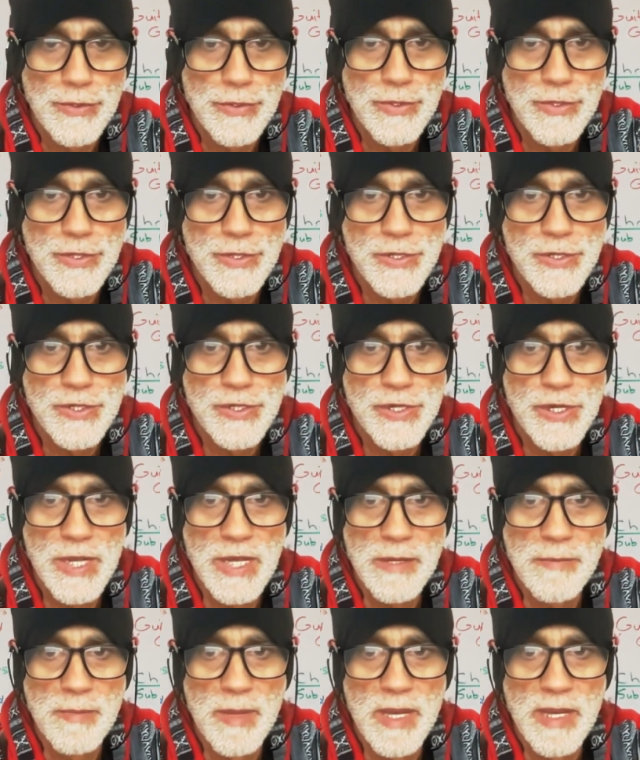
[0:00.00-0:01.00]

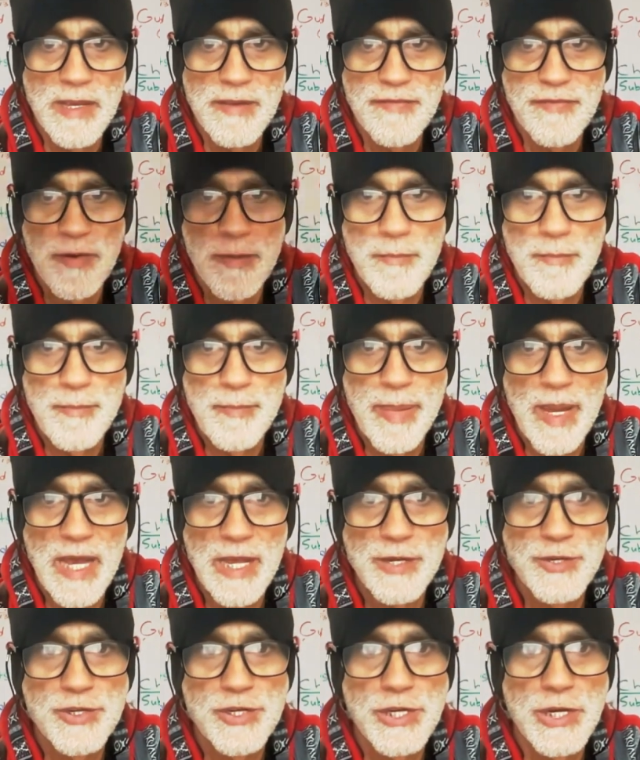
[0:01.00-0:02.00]
see me from
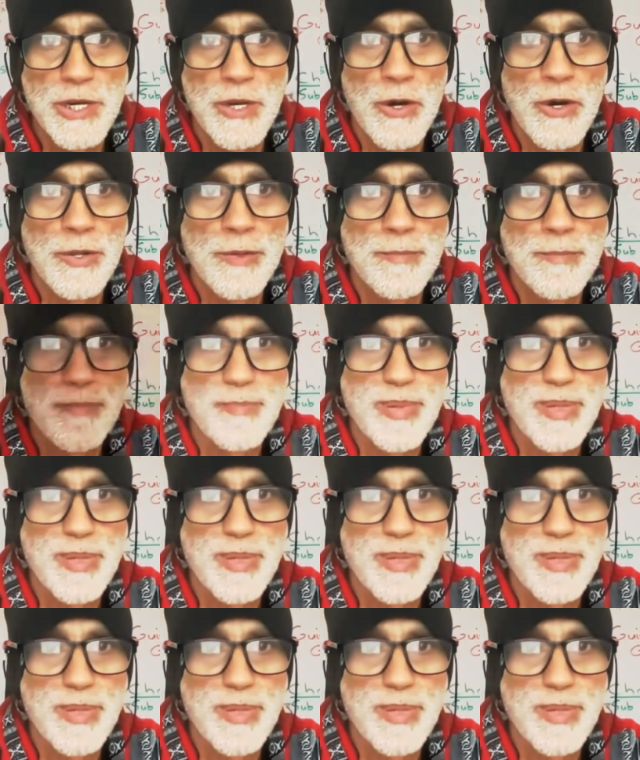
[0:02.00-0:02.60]
Patreon,